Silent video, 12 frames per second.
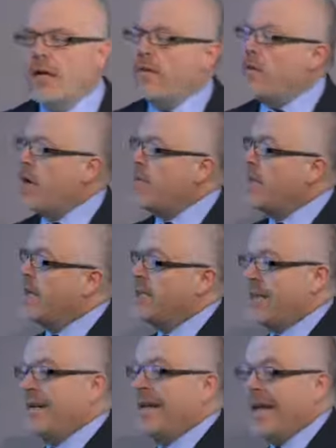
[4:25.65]
The great thing is
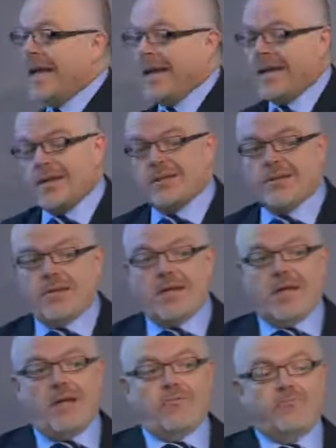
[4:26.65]
that Lync
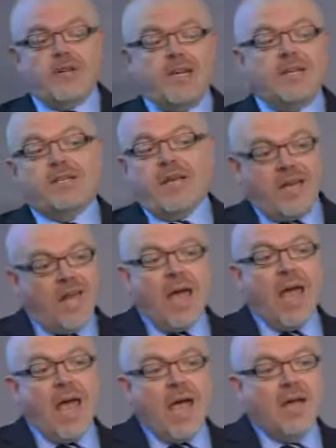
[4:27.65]
really doesn't
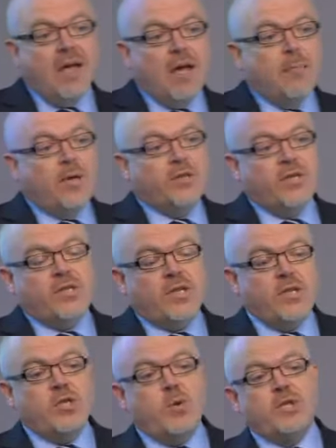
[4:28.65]
care because it
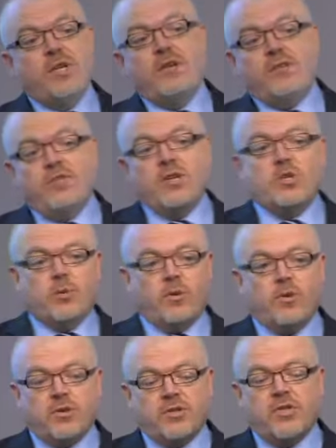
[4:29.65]
sees you as an individual,
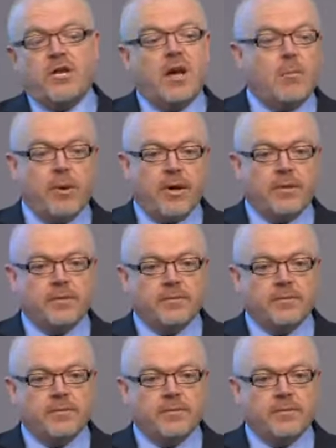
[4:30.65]
not as a number,